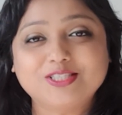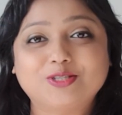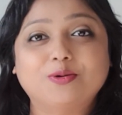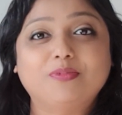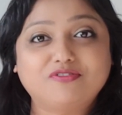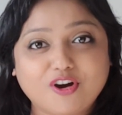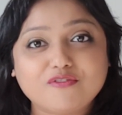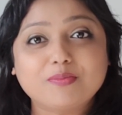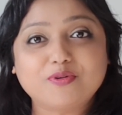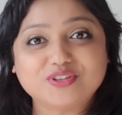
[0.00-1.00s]
So before
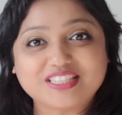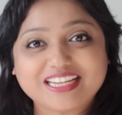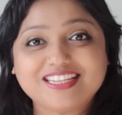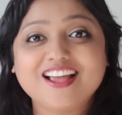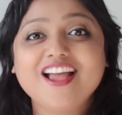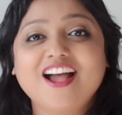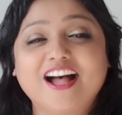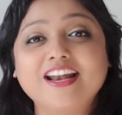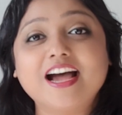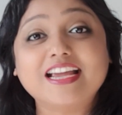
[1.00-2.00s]
we proceed,
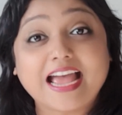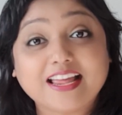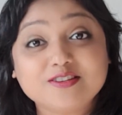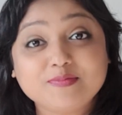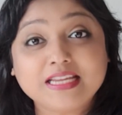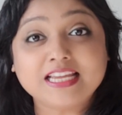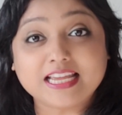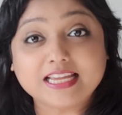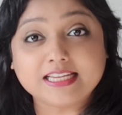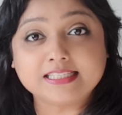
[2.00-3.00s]
Unacademy
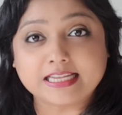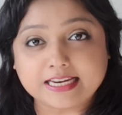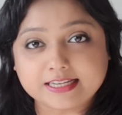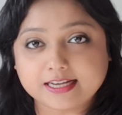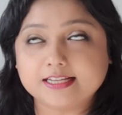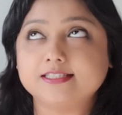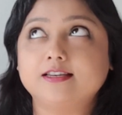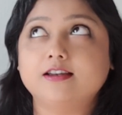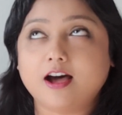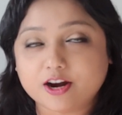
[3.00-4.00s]
is India's
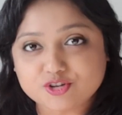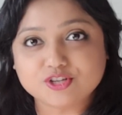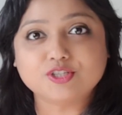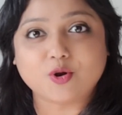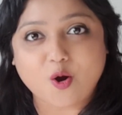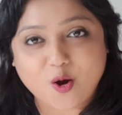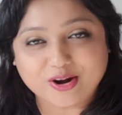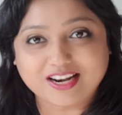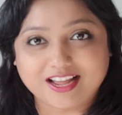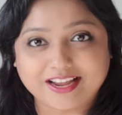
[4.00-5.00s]
largest
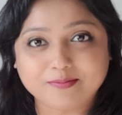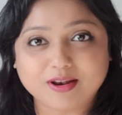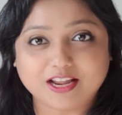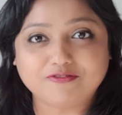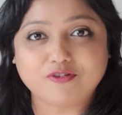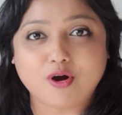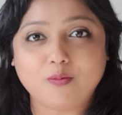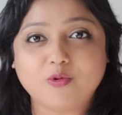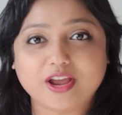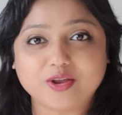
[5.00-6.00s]
online
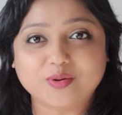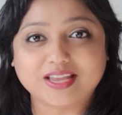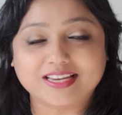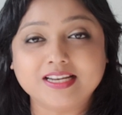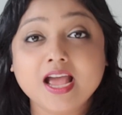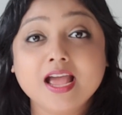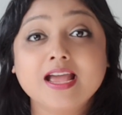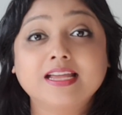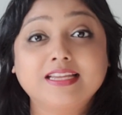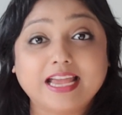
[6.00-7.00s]
platform where you can
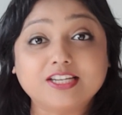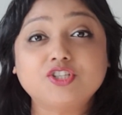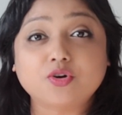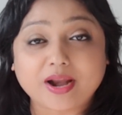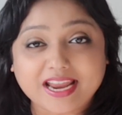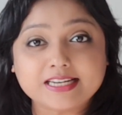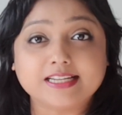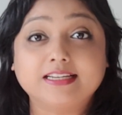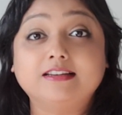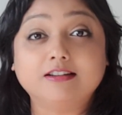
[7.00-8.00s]
get trained
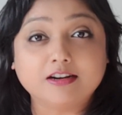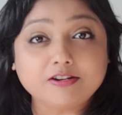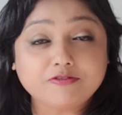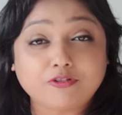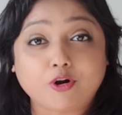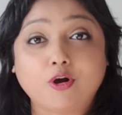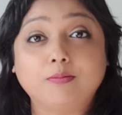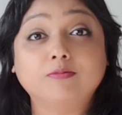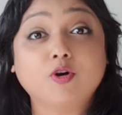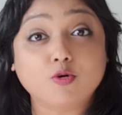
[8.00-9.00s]
and learn
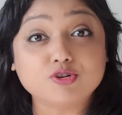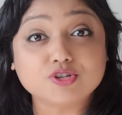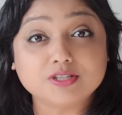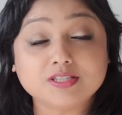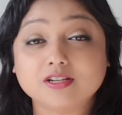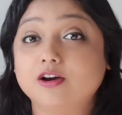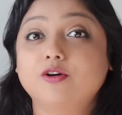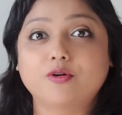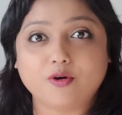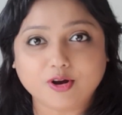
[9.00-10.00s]
from coaches
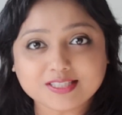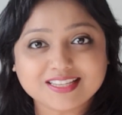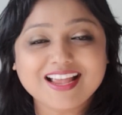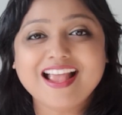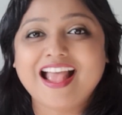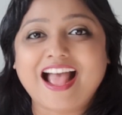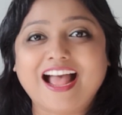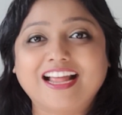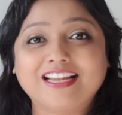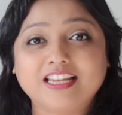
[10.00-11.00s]
across,
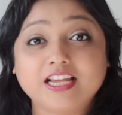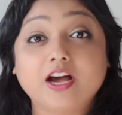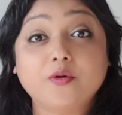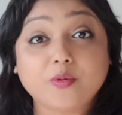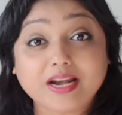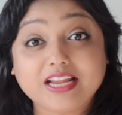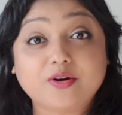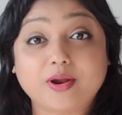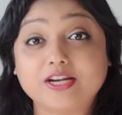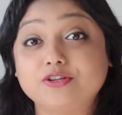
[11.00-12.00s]
and they are really
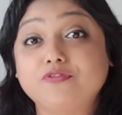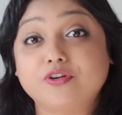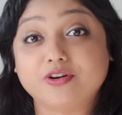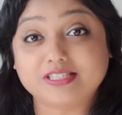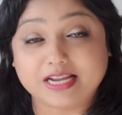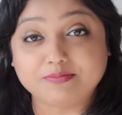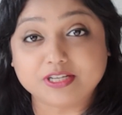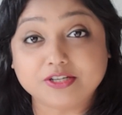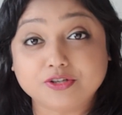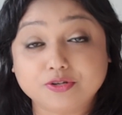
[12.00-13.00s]
great if you're
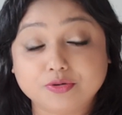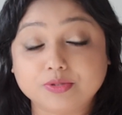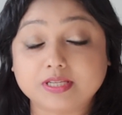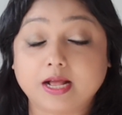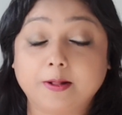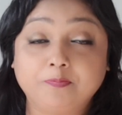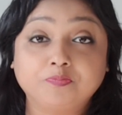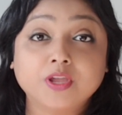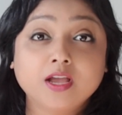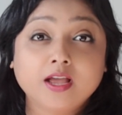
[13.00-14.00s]
attempting to do some
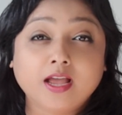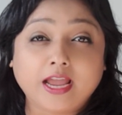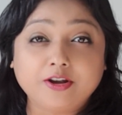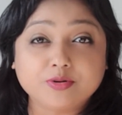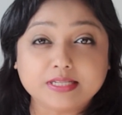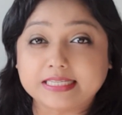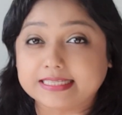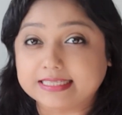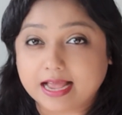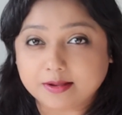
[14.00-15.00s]
entrance
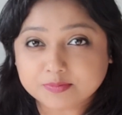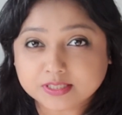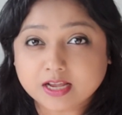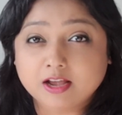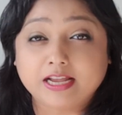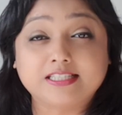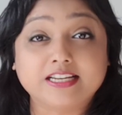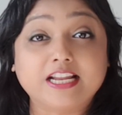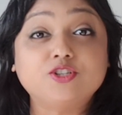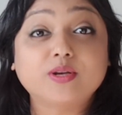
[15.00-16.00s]
exams. It's
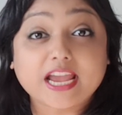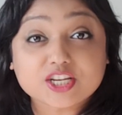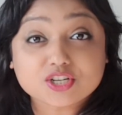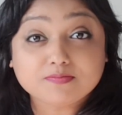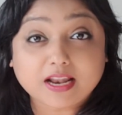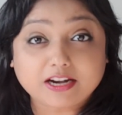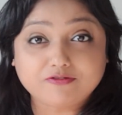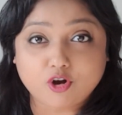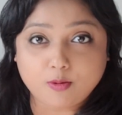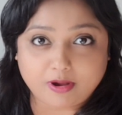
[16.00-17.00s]
an education
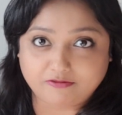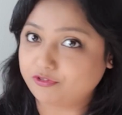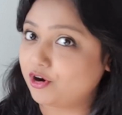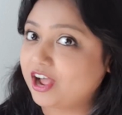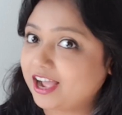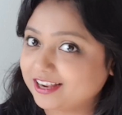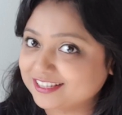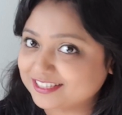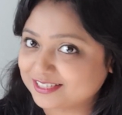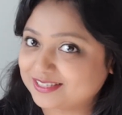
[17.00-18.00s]
platform, and for
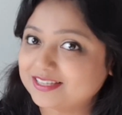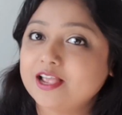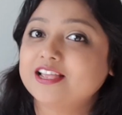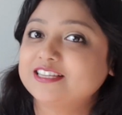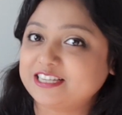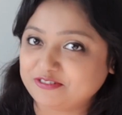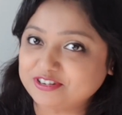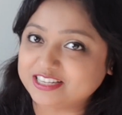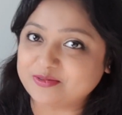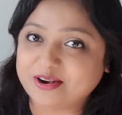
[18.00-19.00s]
IELTS it's
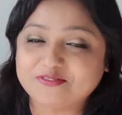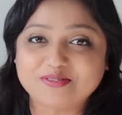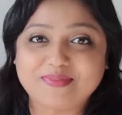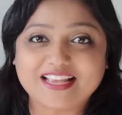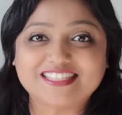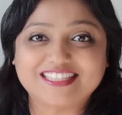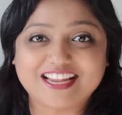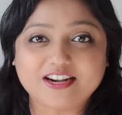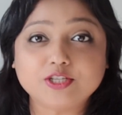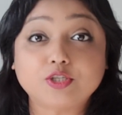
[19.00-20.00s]
definitely one of the best
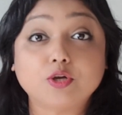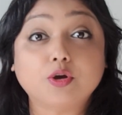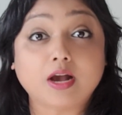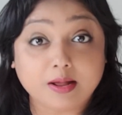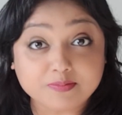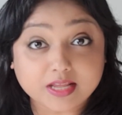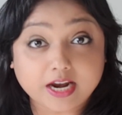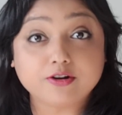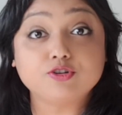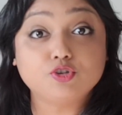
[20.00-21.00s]
there. So come
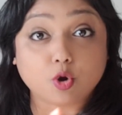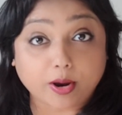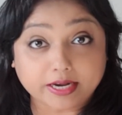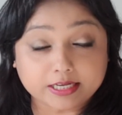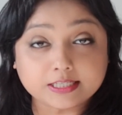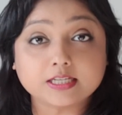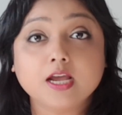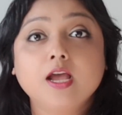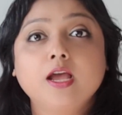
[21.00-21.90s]
there, join it.